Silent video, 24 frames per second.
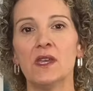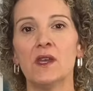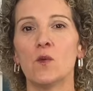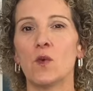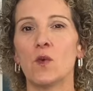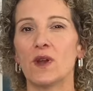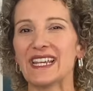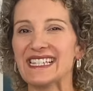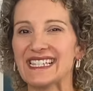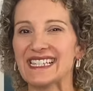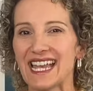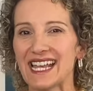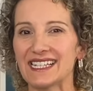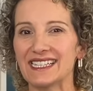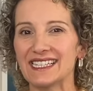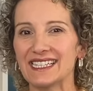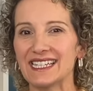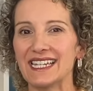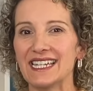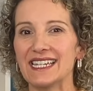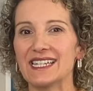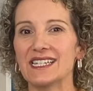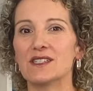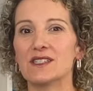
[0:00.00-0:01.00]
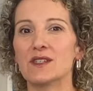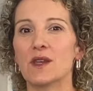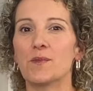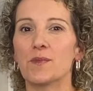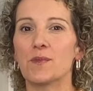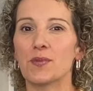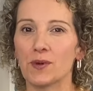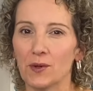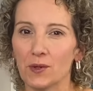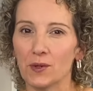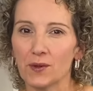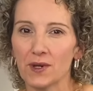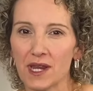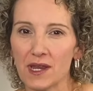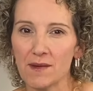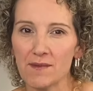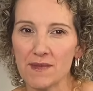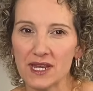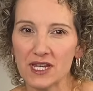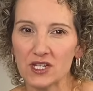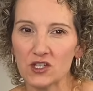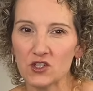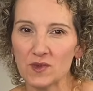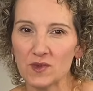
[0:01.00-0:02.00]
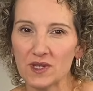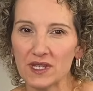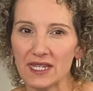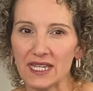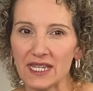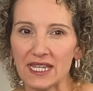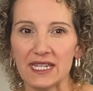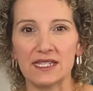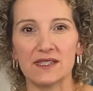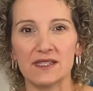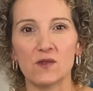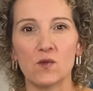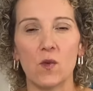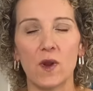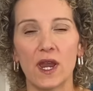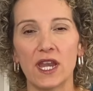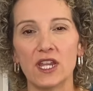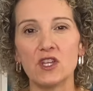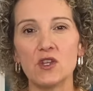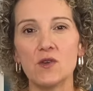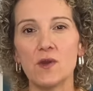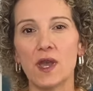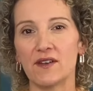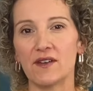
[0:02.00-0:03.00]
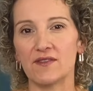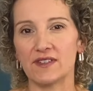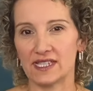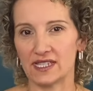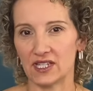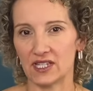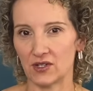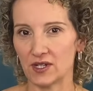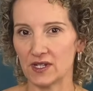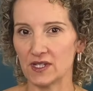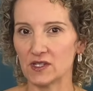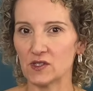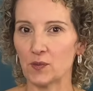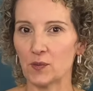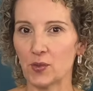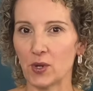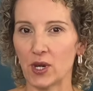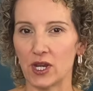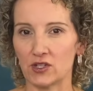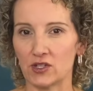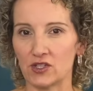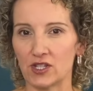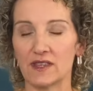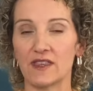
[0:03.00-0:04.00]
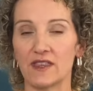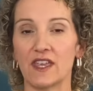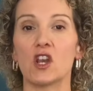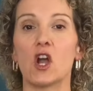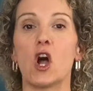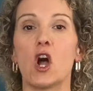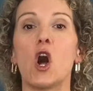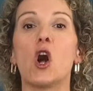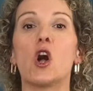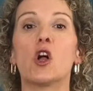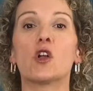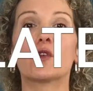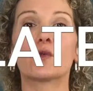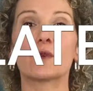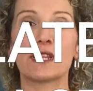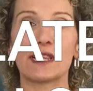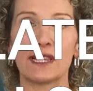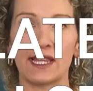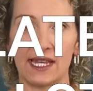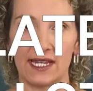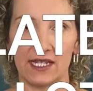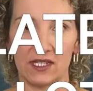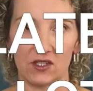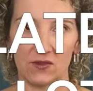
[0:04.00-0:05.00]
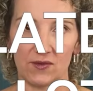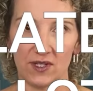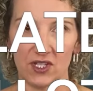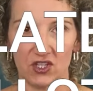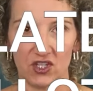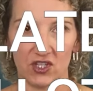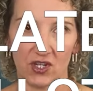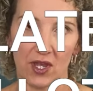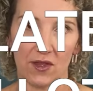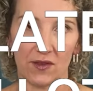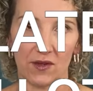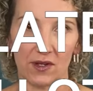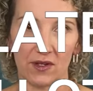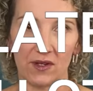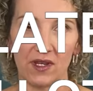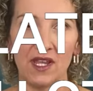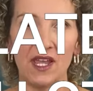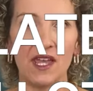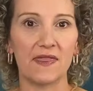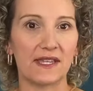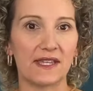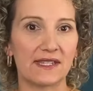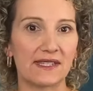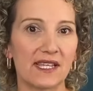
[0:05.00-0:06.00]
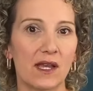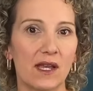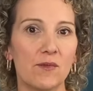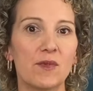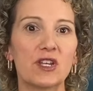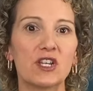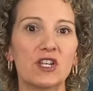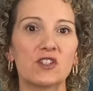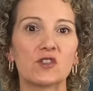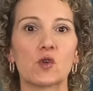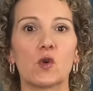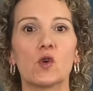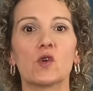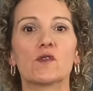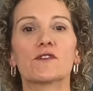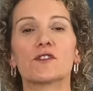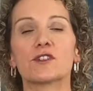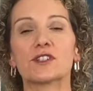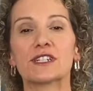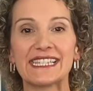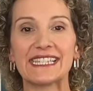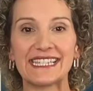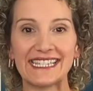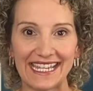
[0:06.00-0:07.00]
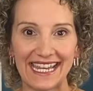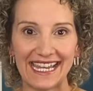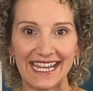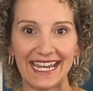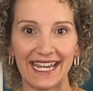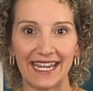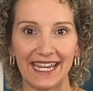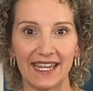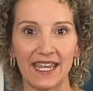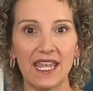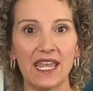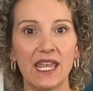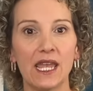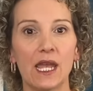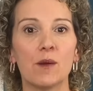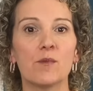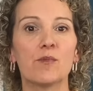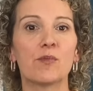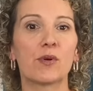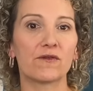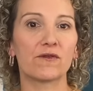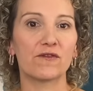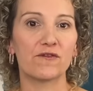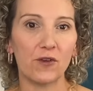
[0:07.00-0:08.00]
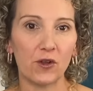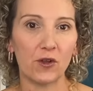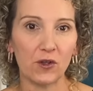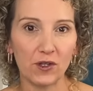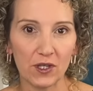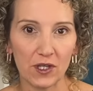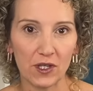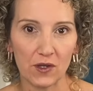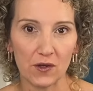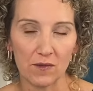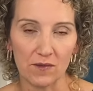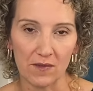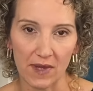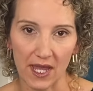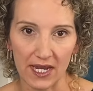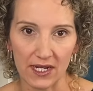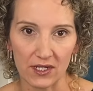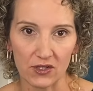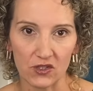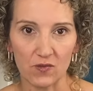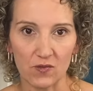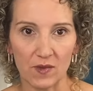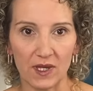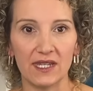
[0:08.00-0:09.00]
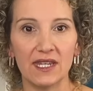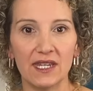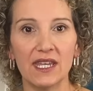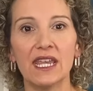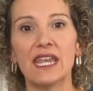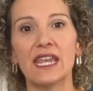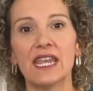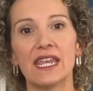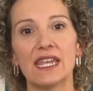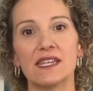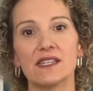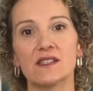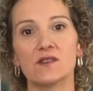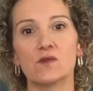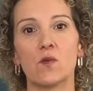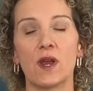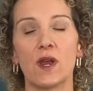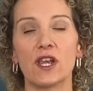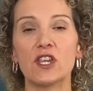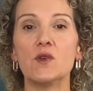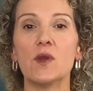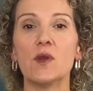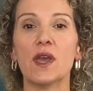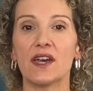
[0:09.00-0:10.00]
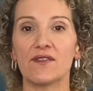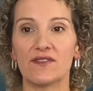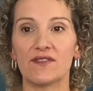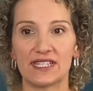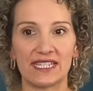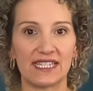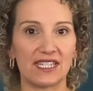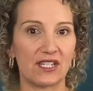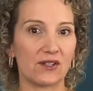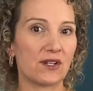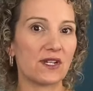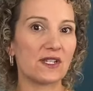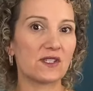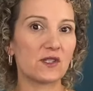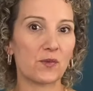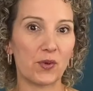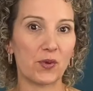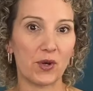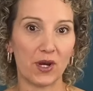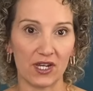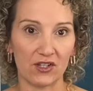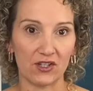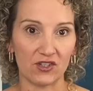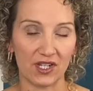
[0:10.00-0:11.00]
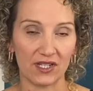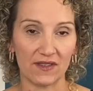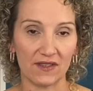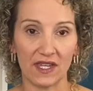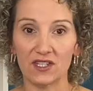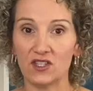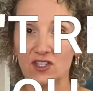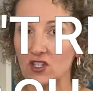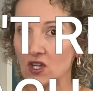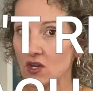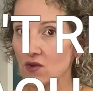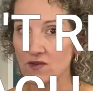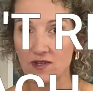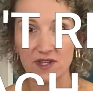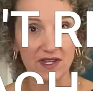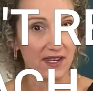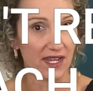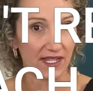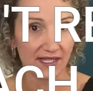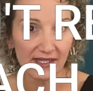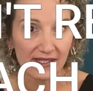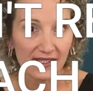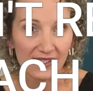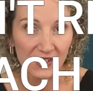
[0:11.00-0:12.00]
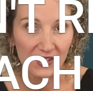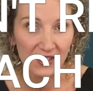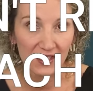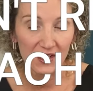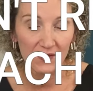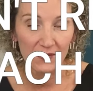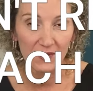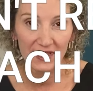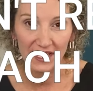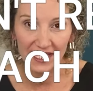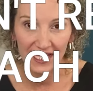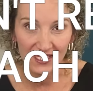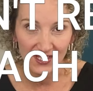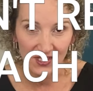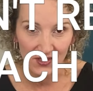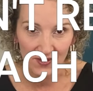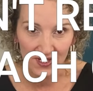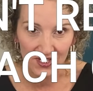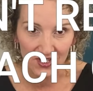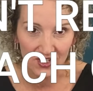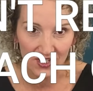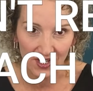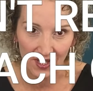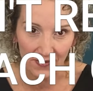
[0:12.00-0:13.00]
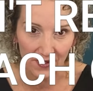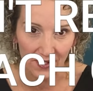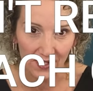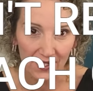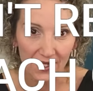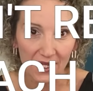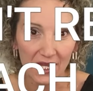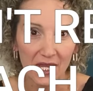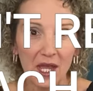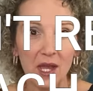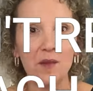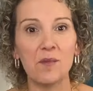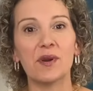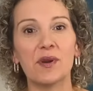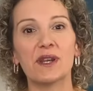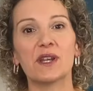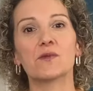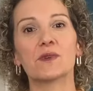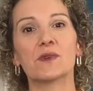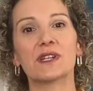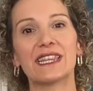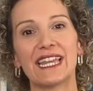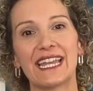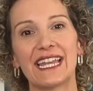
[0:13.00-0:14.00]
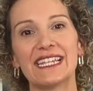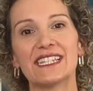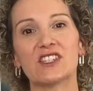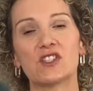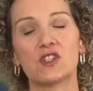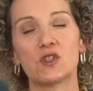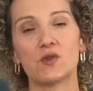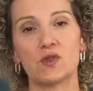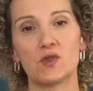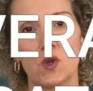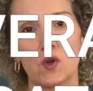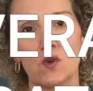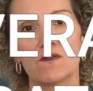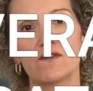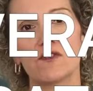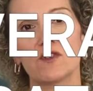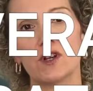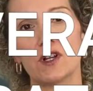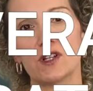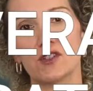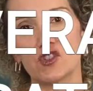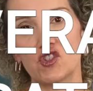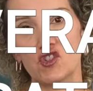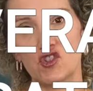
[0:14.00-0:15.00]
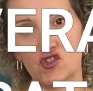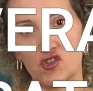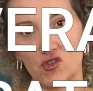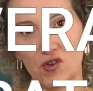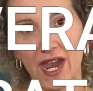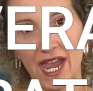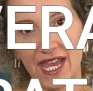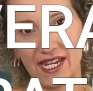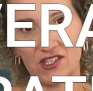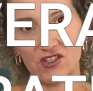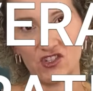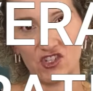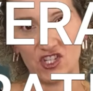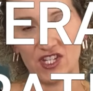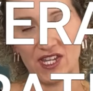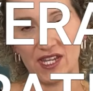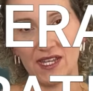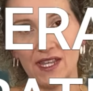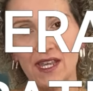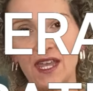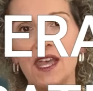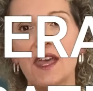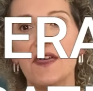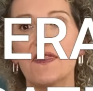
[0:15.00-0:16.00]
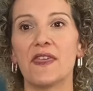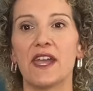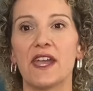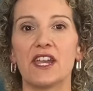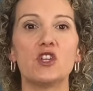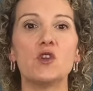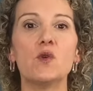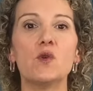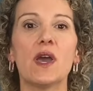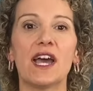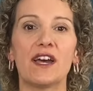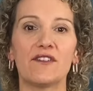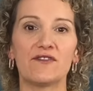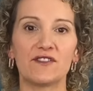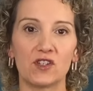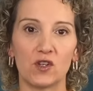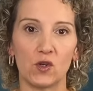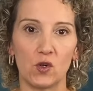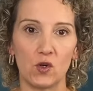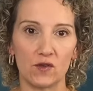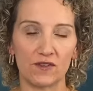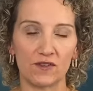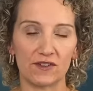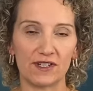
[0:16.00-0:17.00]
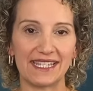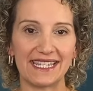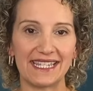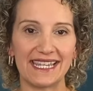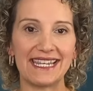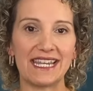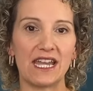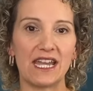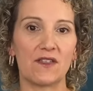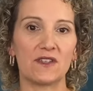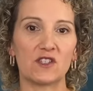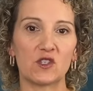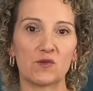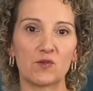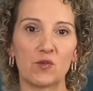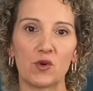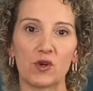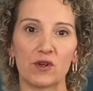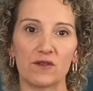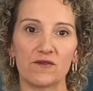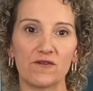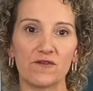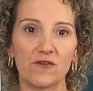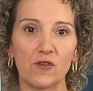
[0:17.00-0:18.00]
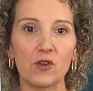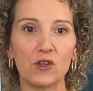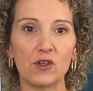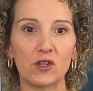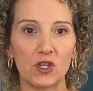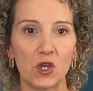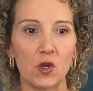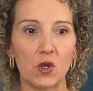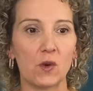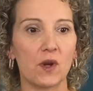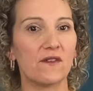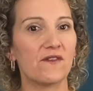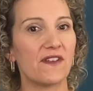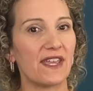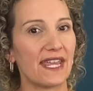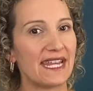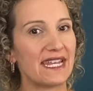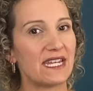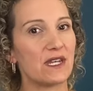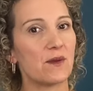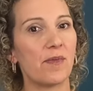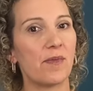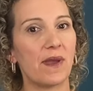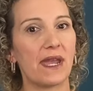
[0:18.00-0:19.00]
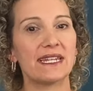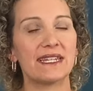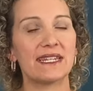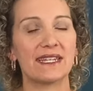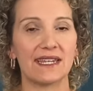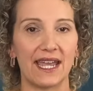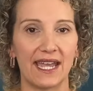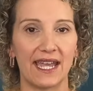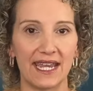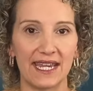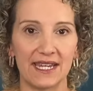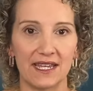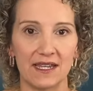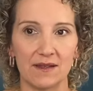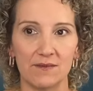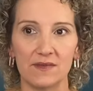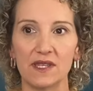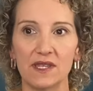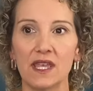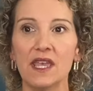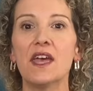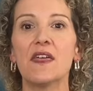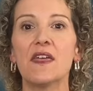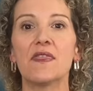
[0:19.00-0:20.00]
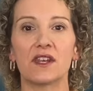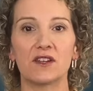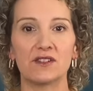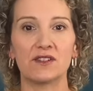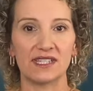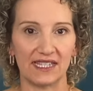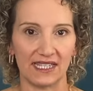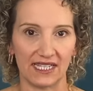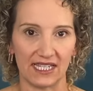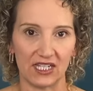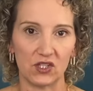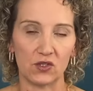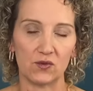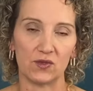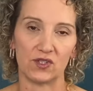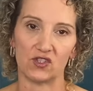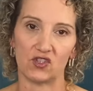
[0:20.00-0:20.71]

what exactly is program management? It's when you have a series of projects that all relate to each other, that someone is overseeing. And portfolio management is when you have a series of projects that don't necessarily relate to each other, but it relates to an overall strategy that you have to oversee now, this portfolio of independent items that is linked to a